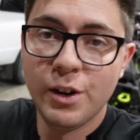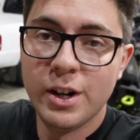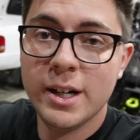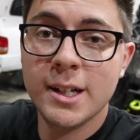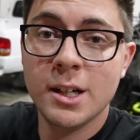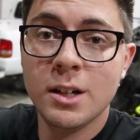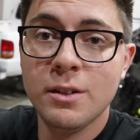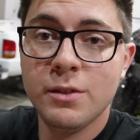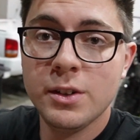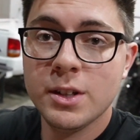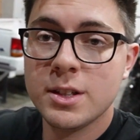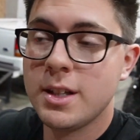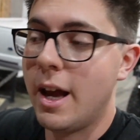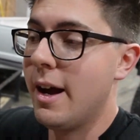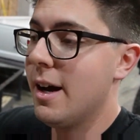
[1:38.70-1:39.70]
very
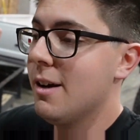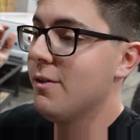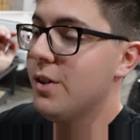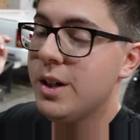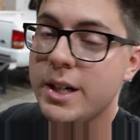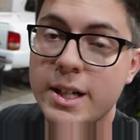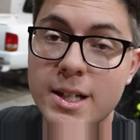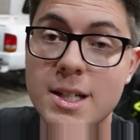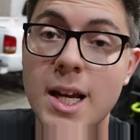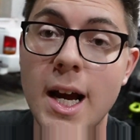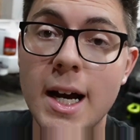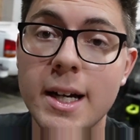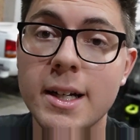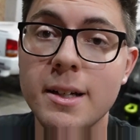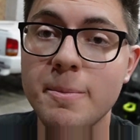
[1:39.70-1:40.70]
nervous. I'm very
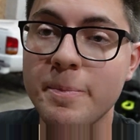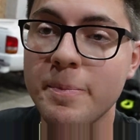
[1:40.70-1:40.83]
excited.